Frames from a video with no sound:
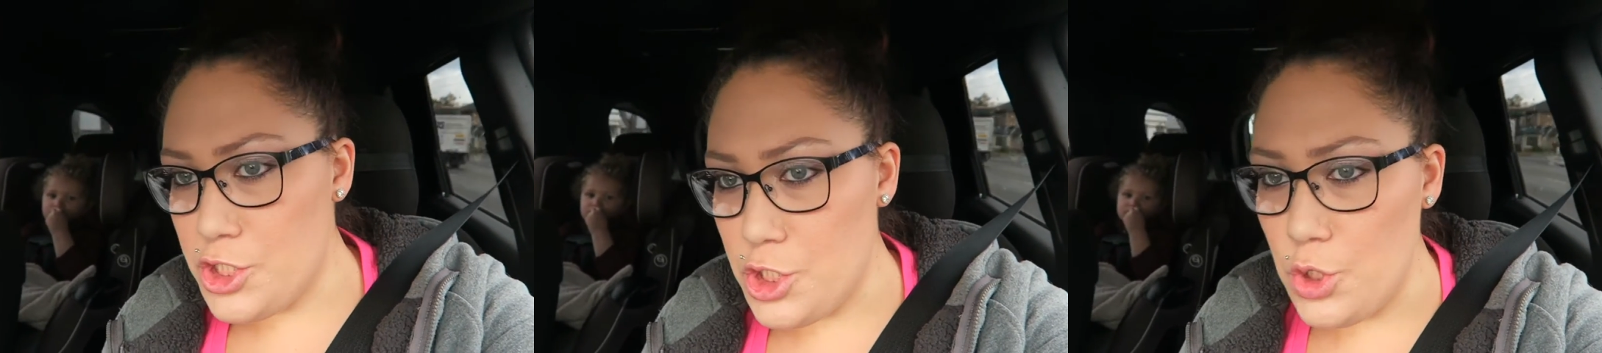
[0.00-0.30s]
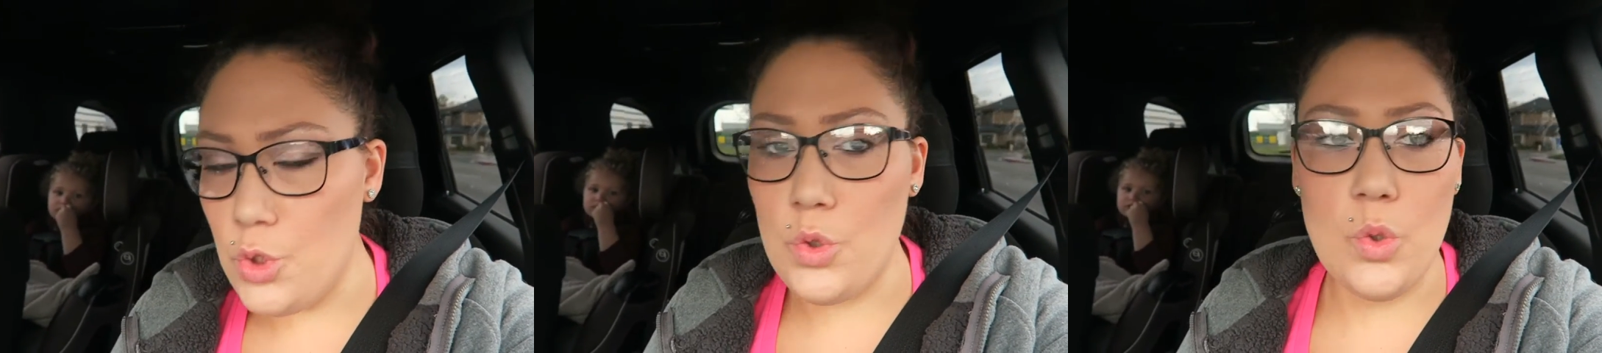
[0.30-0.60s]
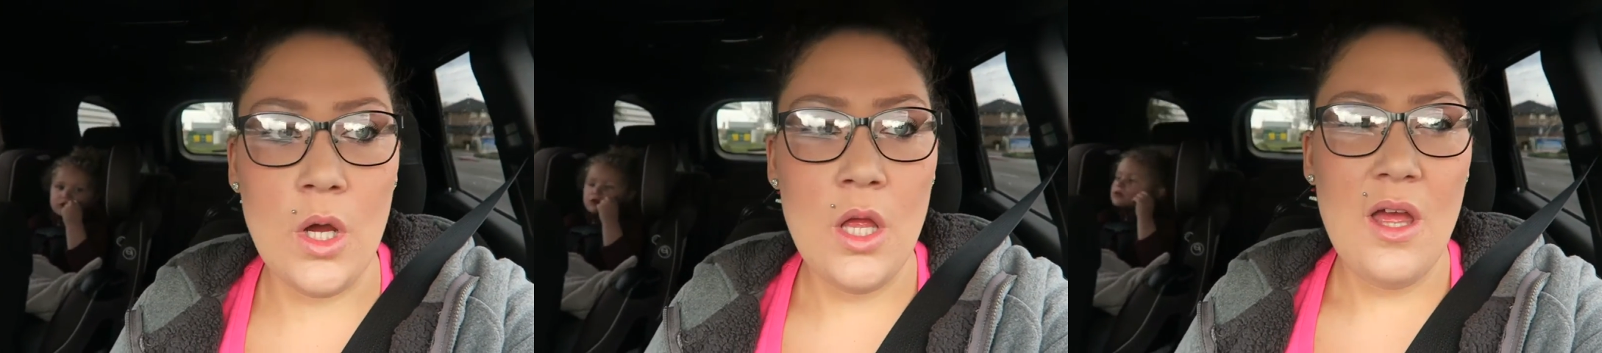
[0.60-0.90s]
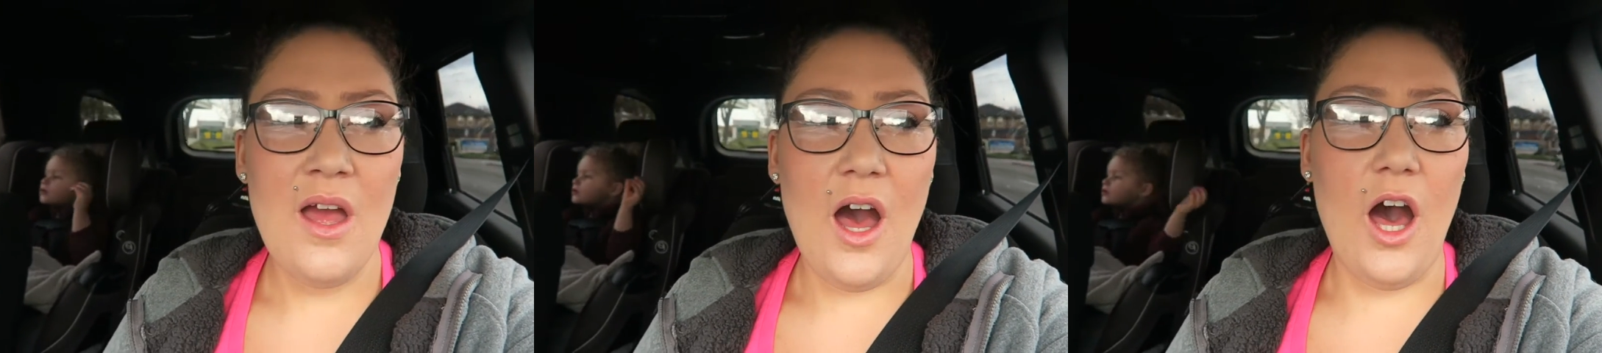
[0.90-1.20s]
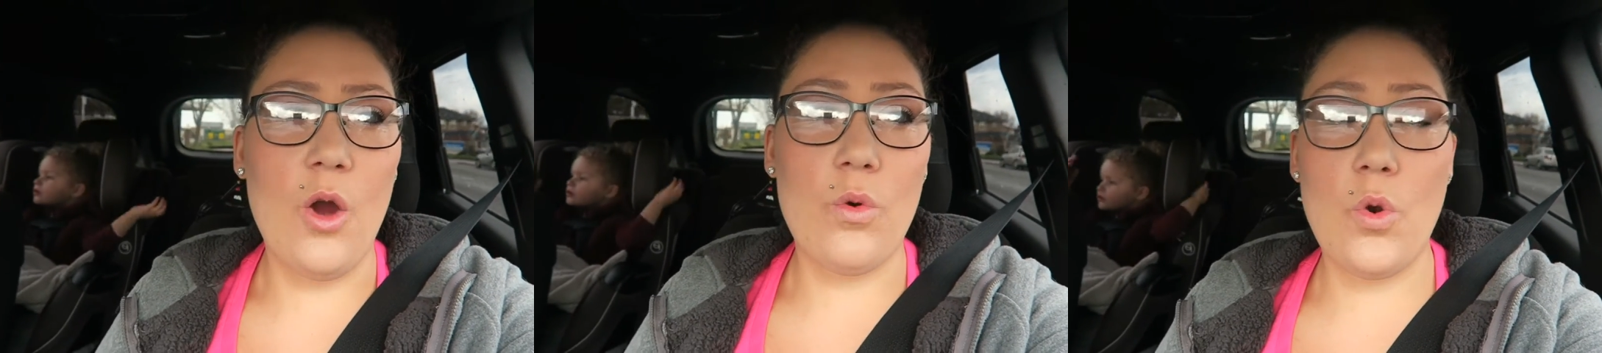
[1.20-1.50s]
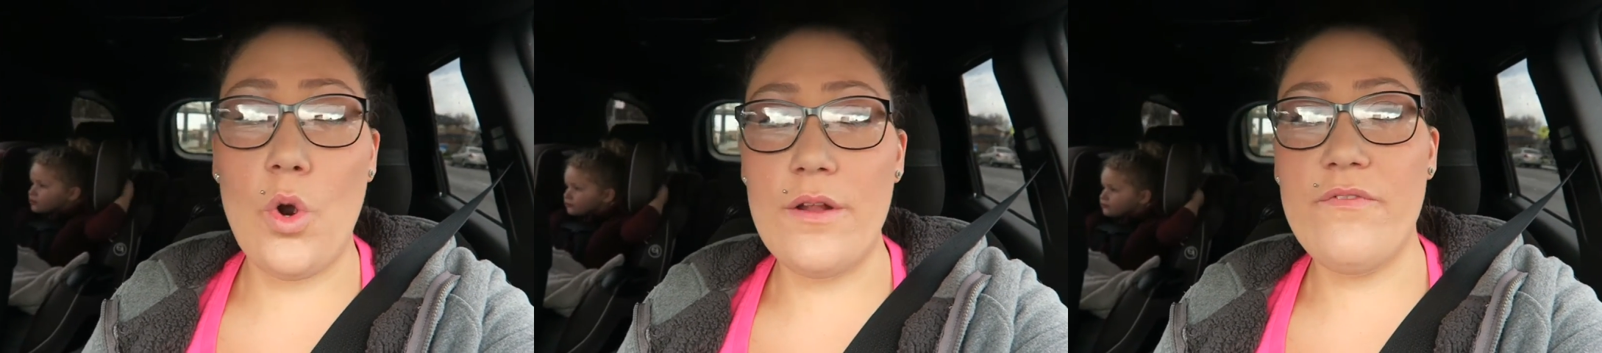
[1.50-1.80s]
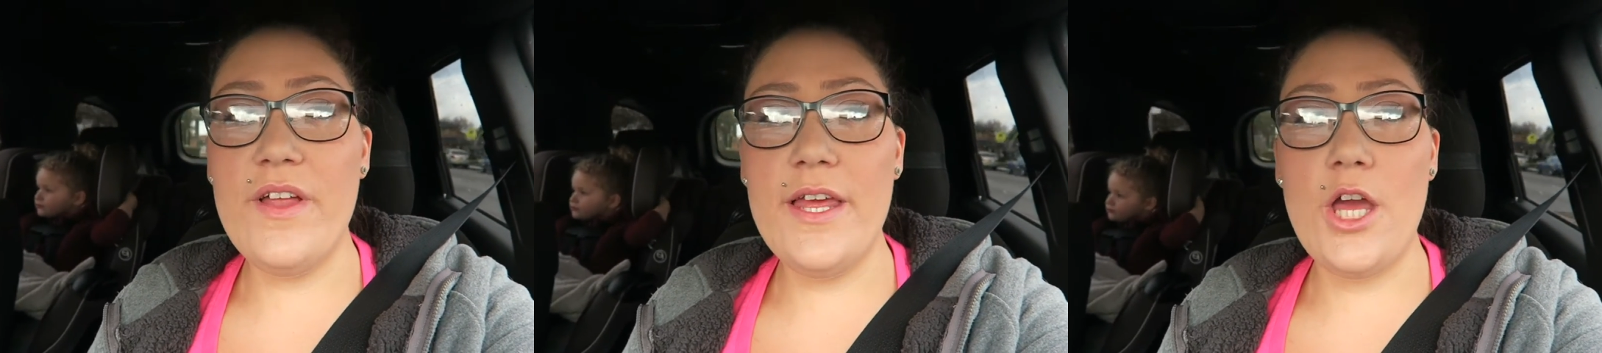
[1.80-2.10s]
Speaker 1: to record a
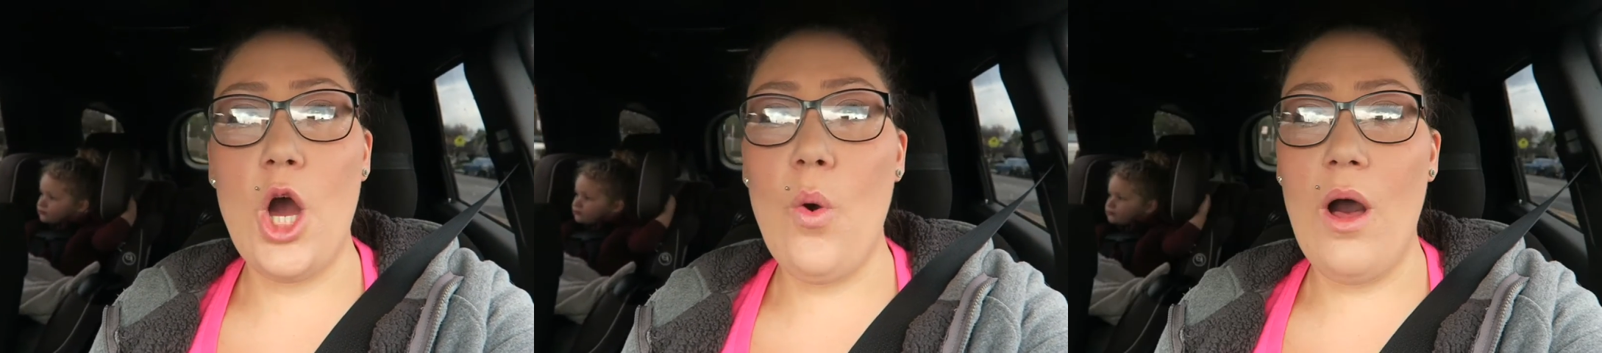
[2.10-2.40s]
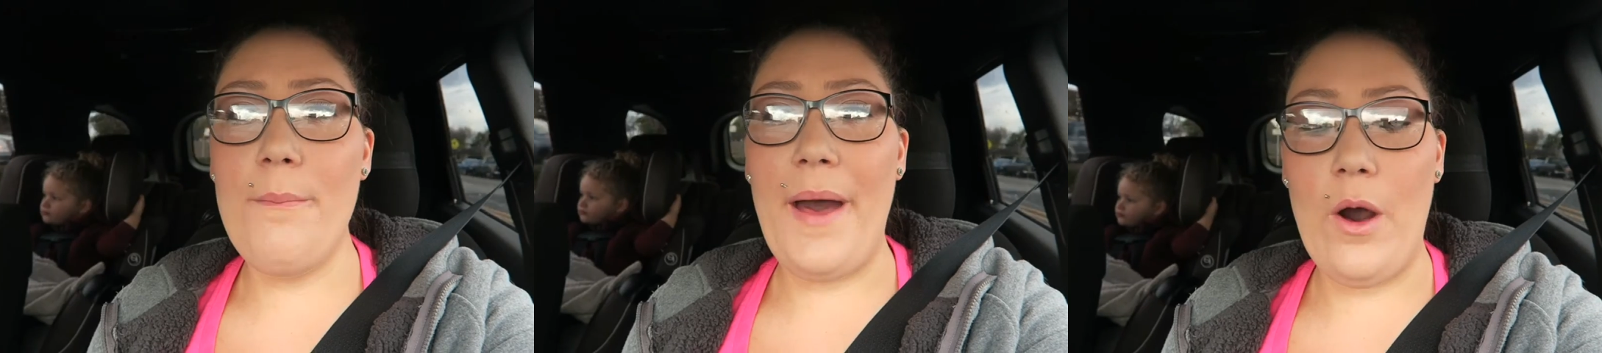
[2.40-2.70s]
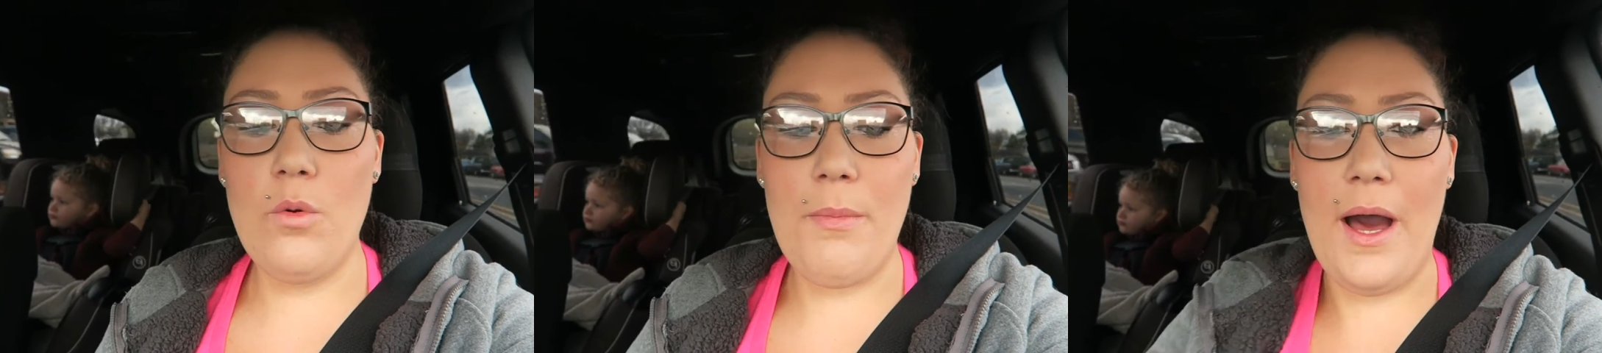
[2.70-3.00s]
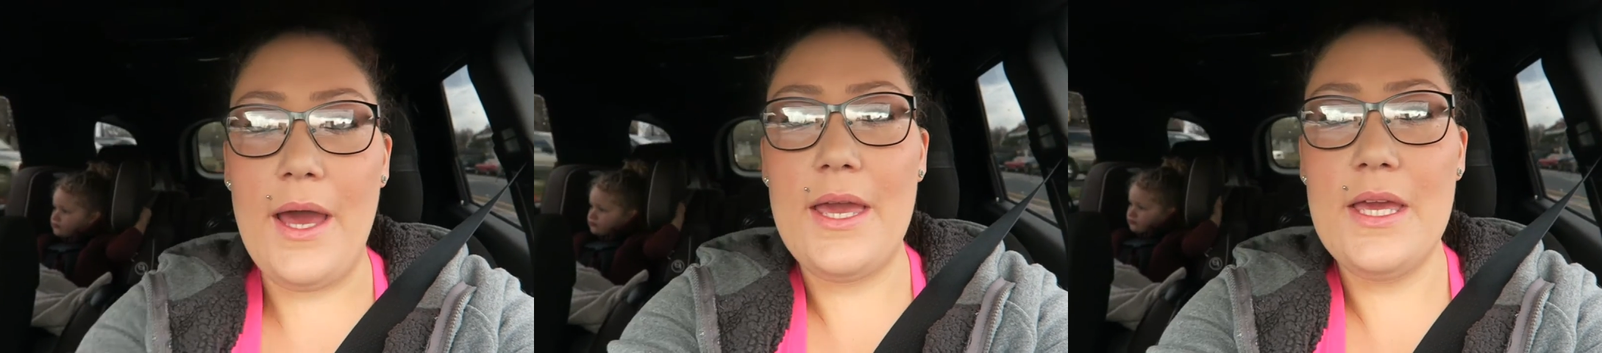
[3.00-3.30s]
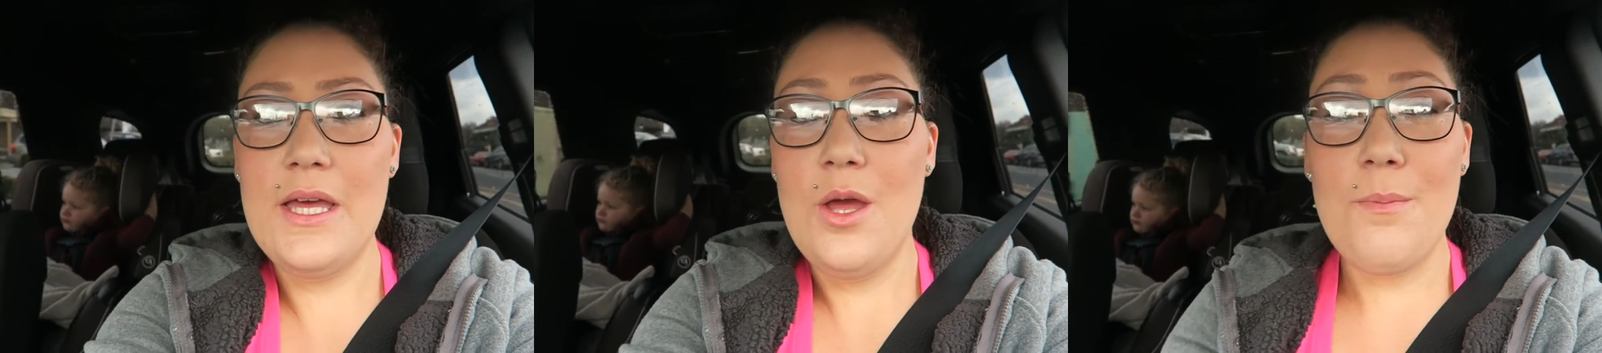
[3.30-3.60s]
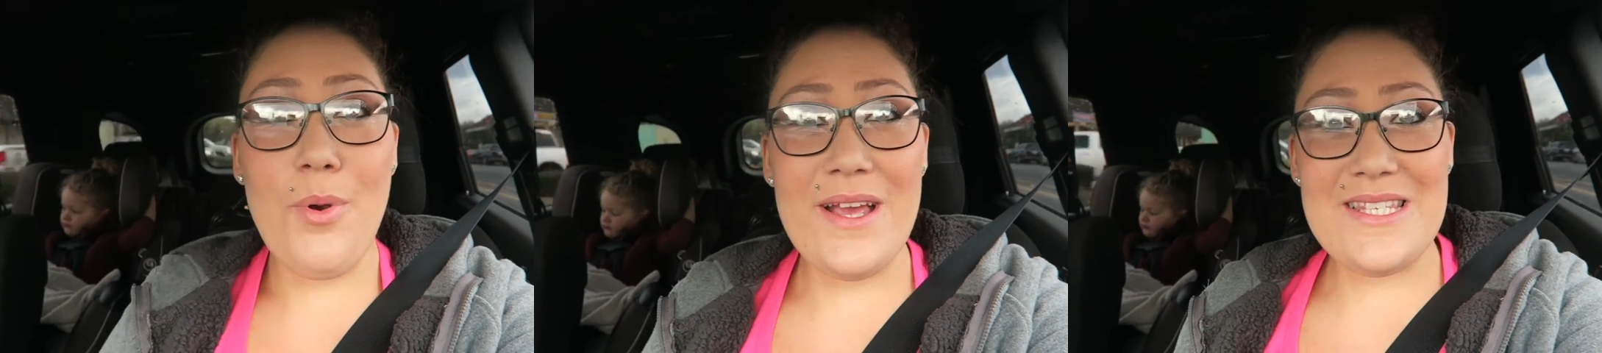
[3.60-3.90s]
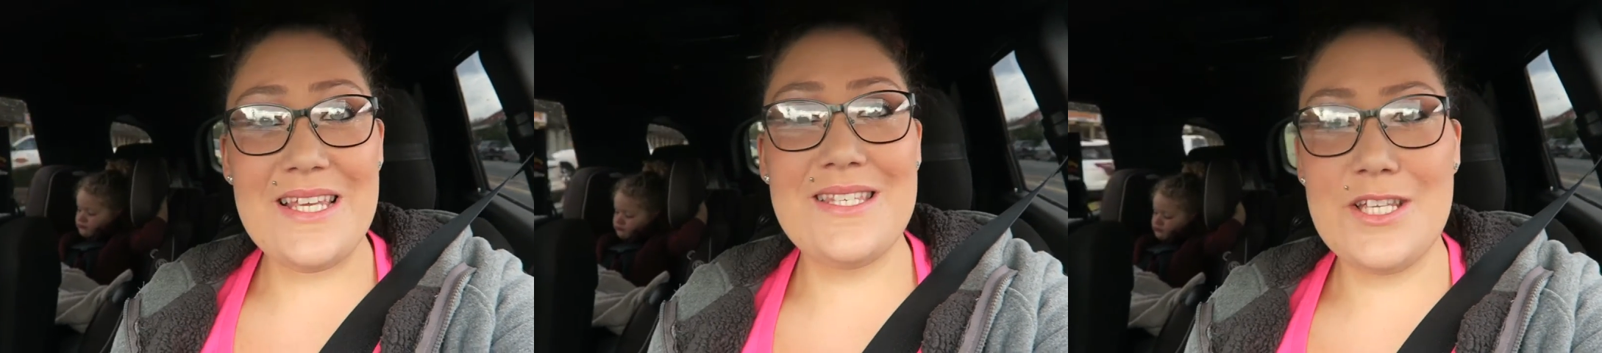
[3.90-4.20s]
video about my braces